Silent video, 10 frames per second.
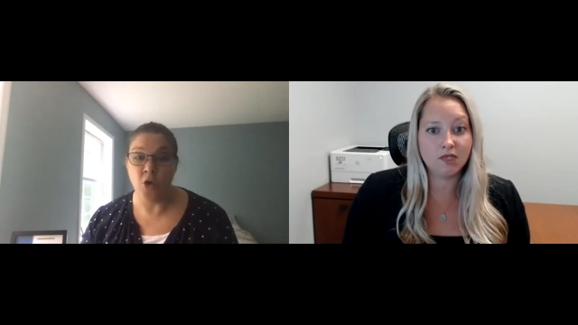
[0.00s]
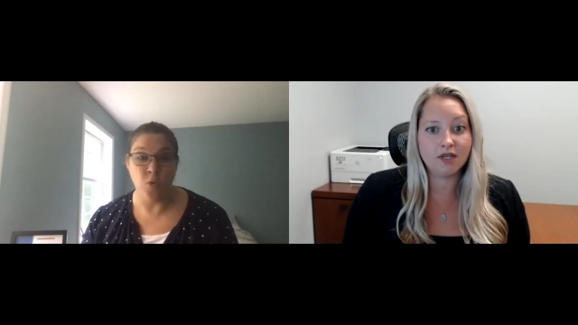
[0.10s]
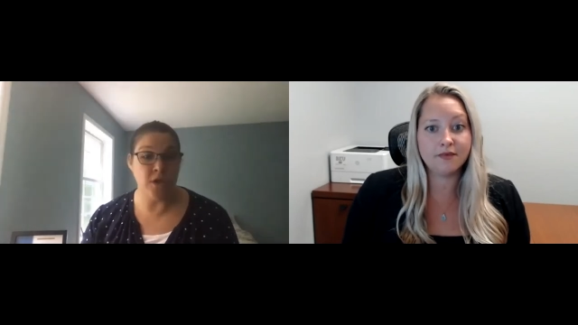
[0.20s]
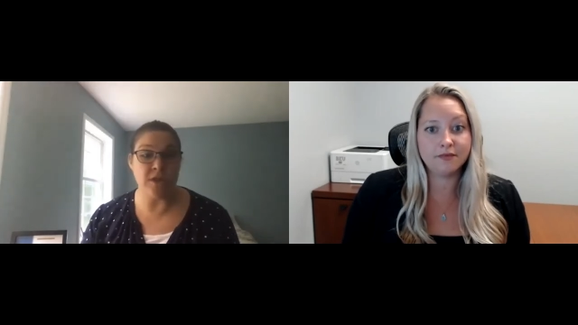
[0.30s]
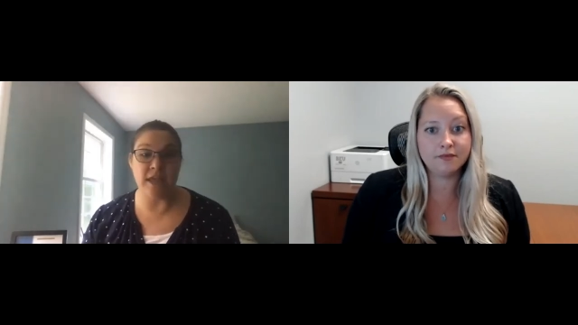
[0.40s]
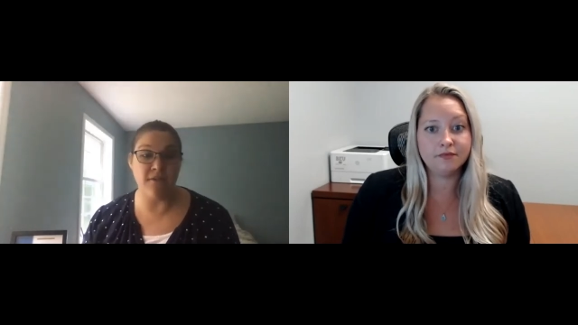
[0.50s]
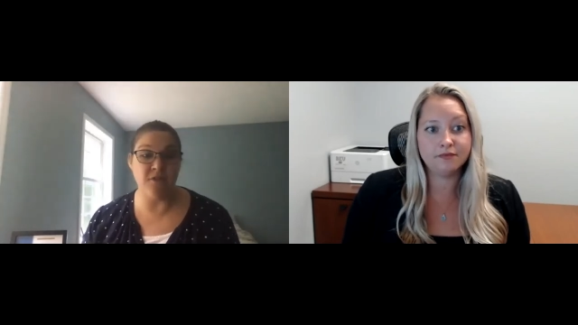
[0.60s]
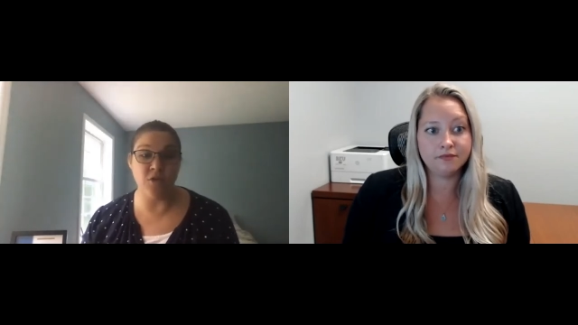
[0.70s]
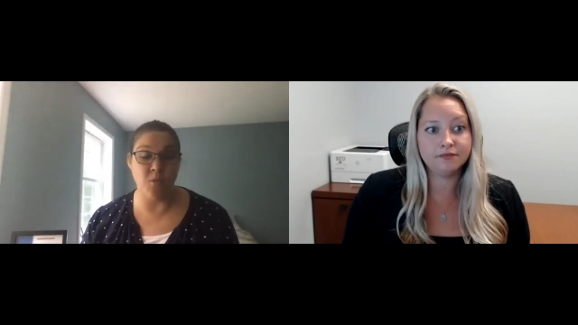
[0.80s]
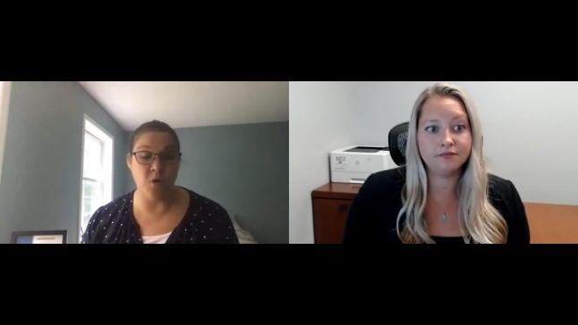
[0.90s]
Speaker 1: we'll give
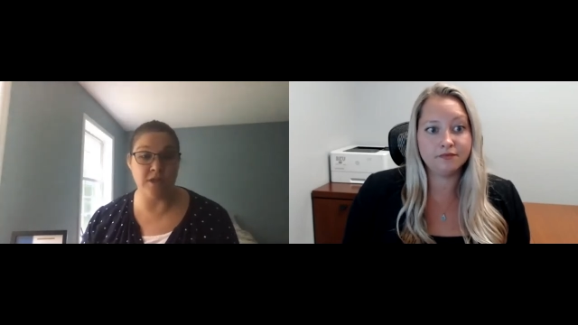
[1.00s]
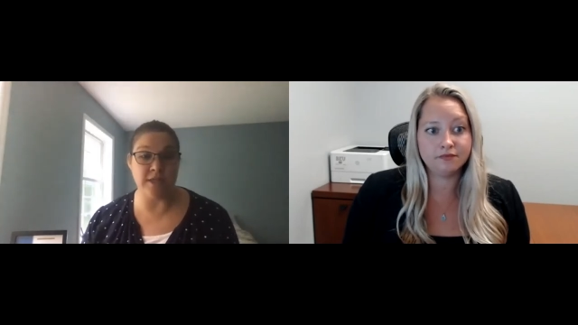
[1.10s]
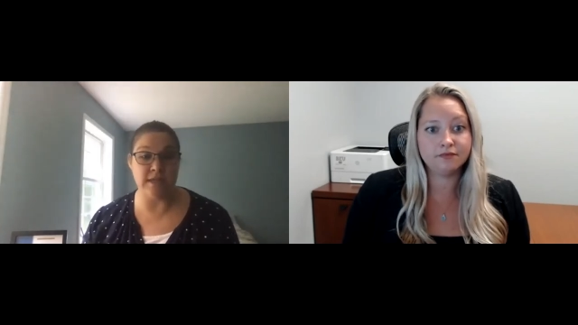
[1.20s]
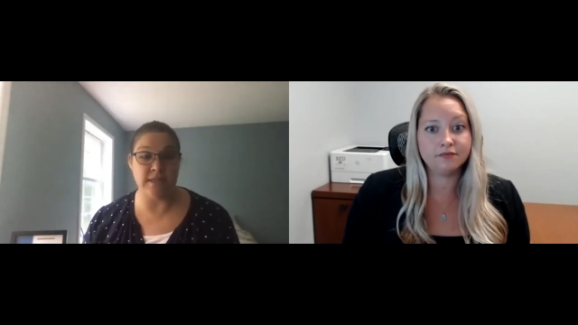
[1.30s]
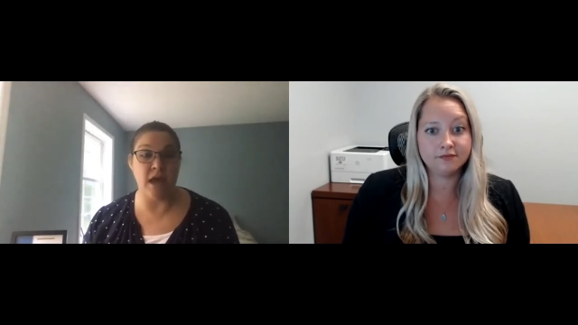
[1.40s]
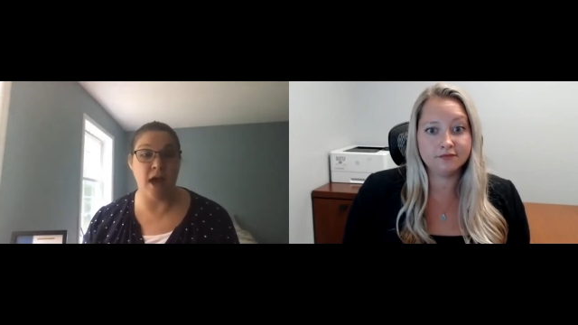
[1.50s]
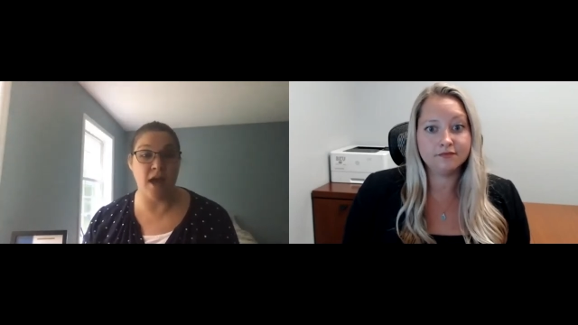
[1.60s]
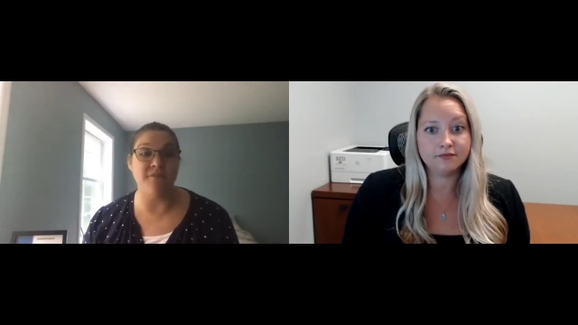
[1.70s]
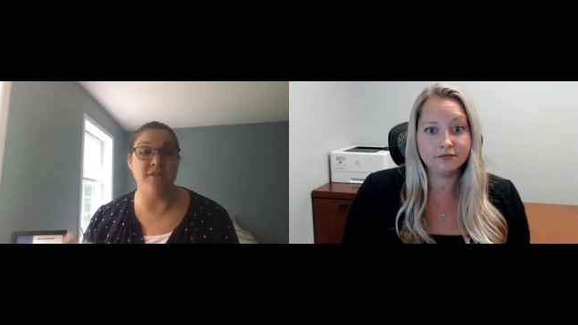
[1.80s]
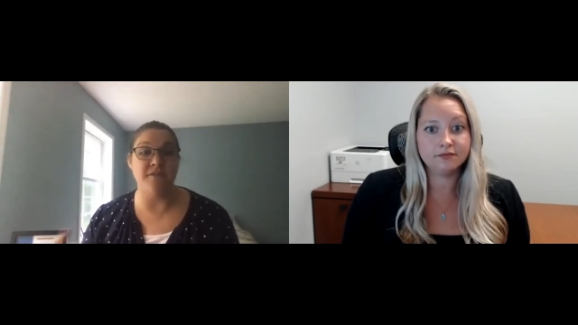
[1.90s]
you more days
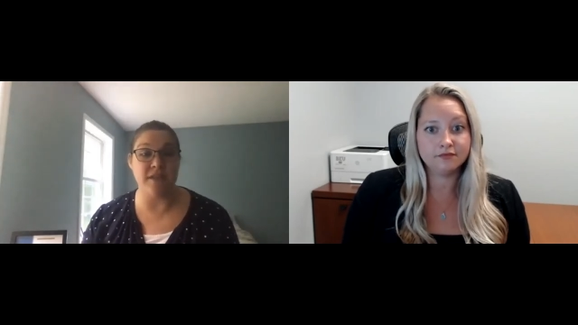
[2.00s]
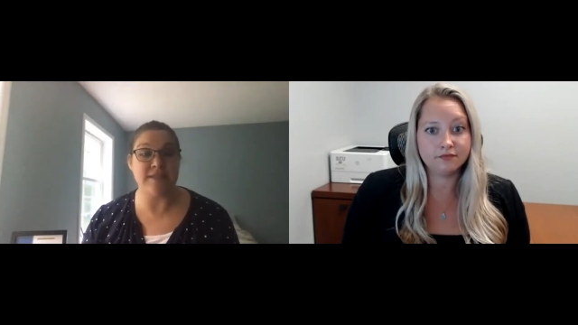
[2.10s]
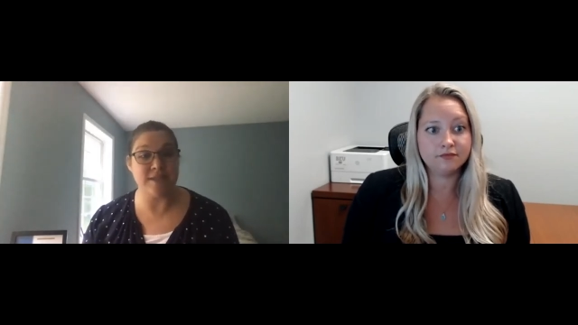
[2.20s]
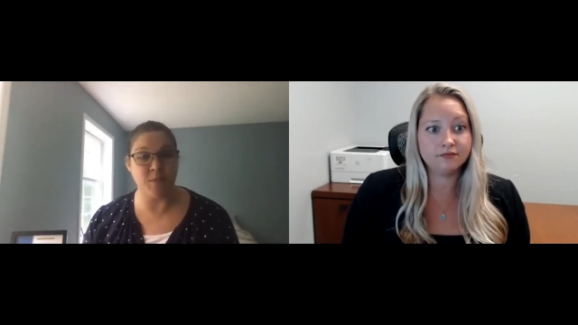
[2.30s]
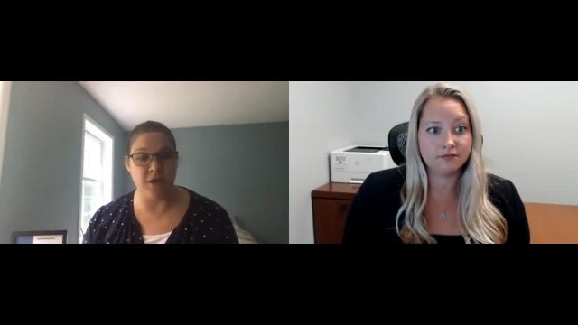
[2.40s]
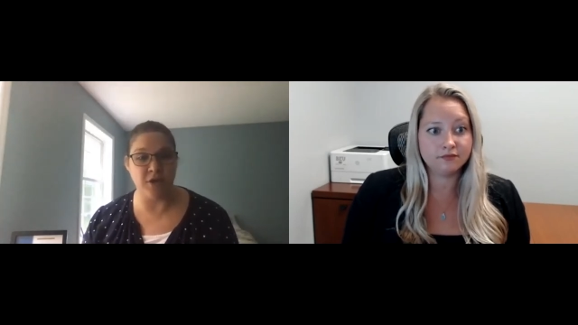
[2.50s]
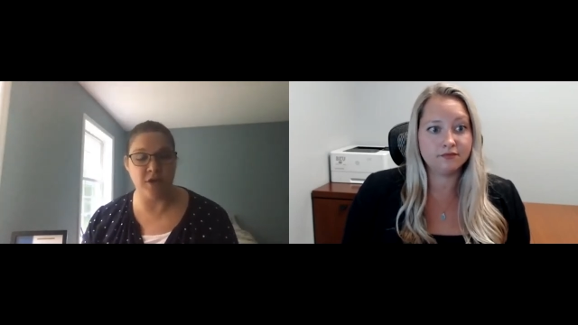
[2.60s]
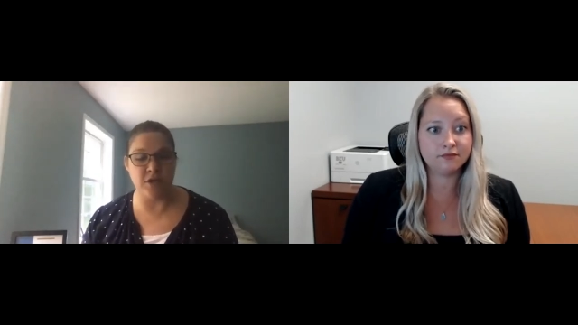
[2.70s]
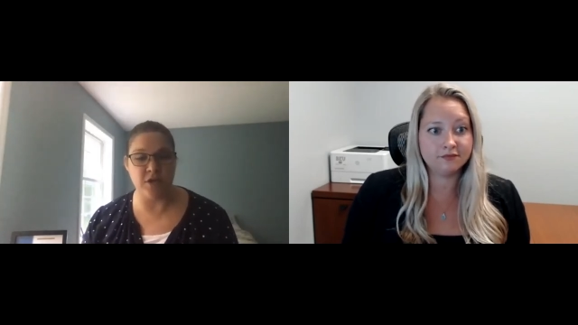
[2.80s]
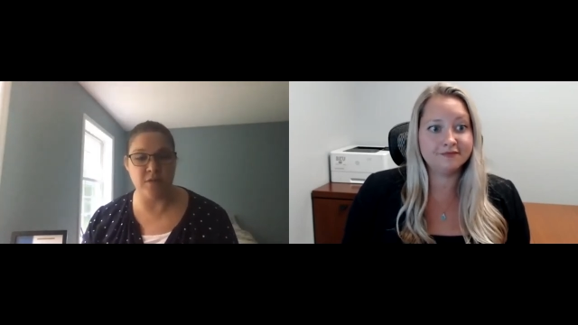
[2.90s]
off if this is what you're
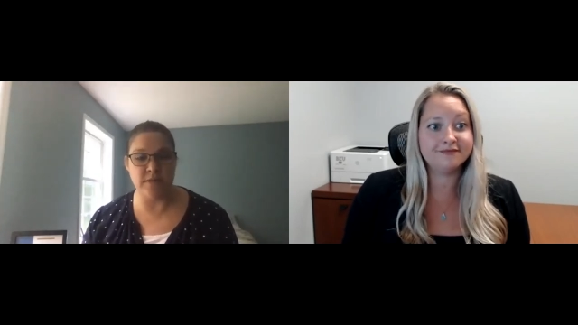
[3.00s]
going to use